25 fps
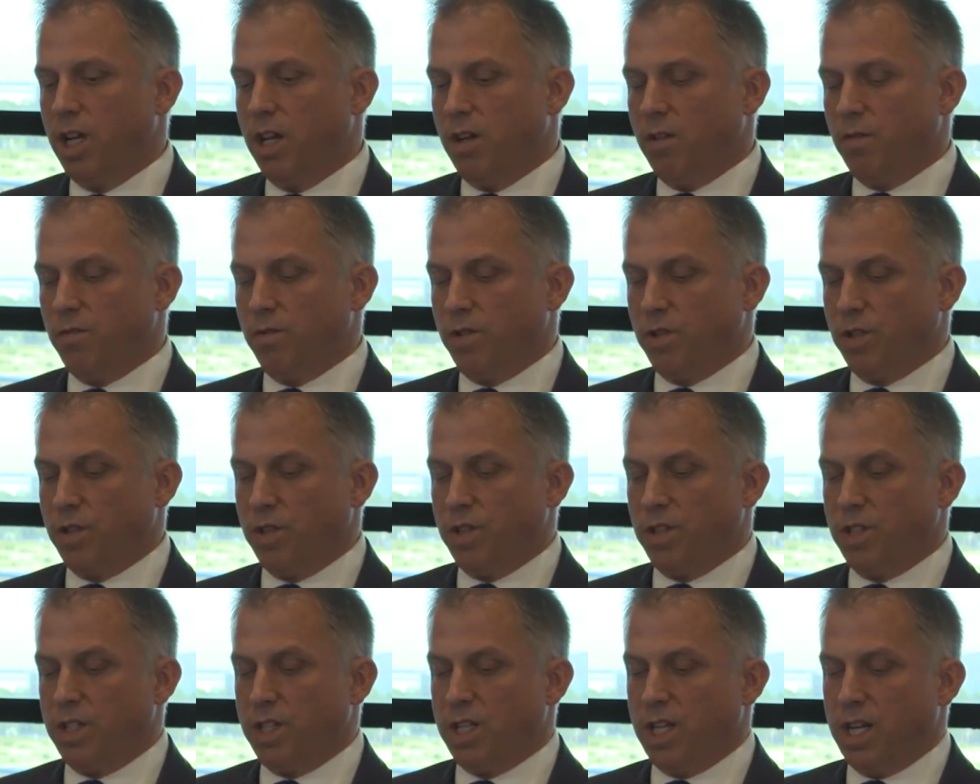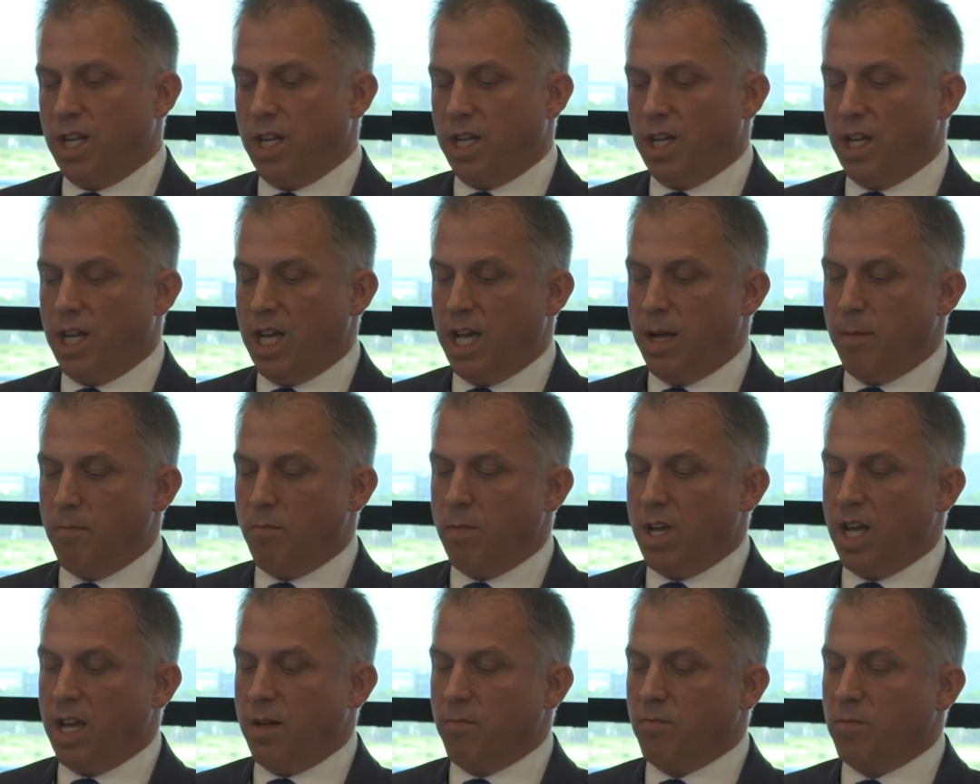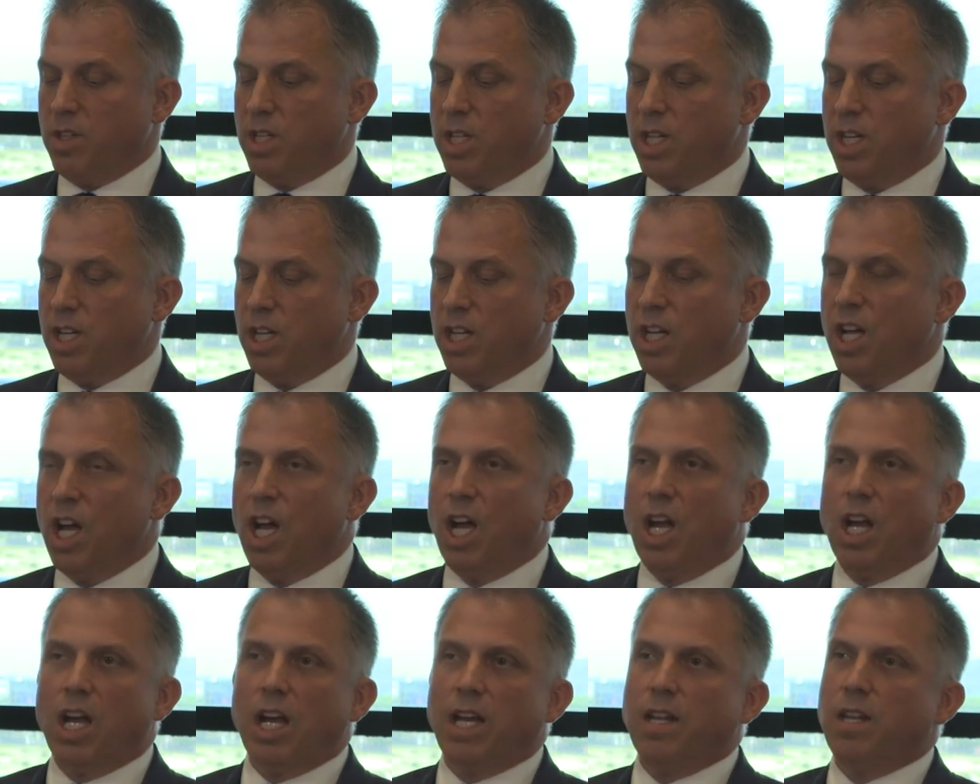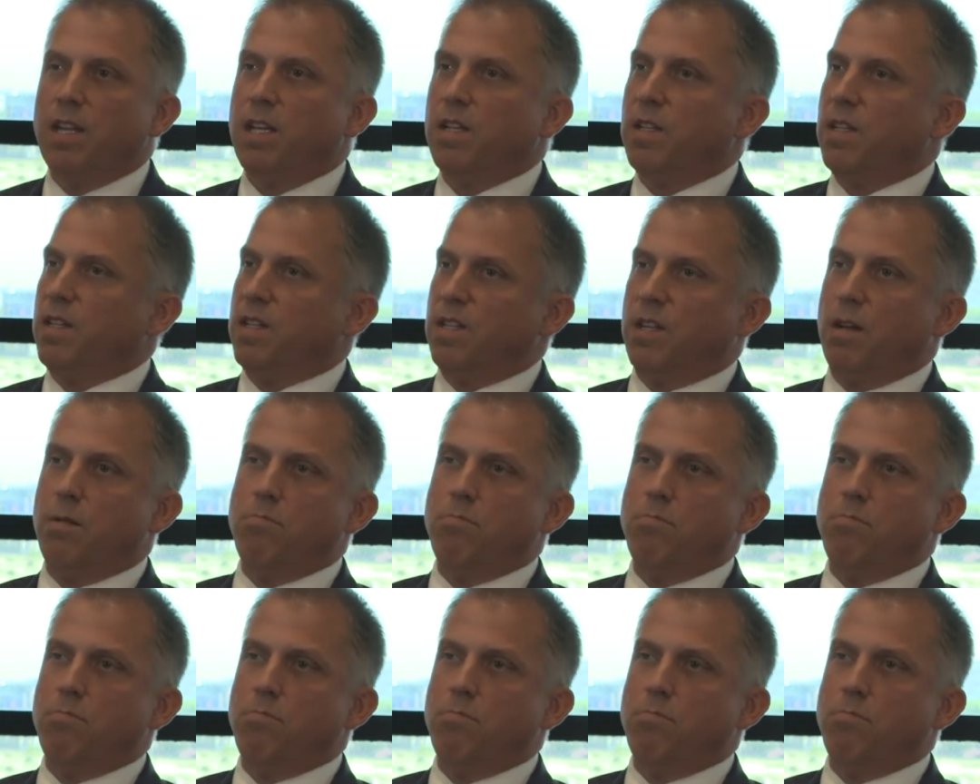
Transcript: versus MMT, and this is a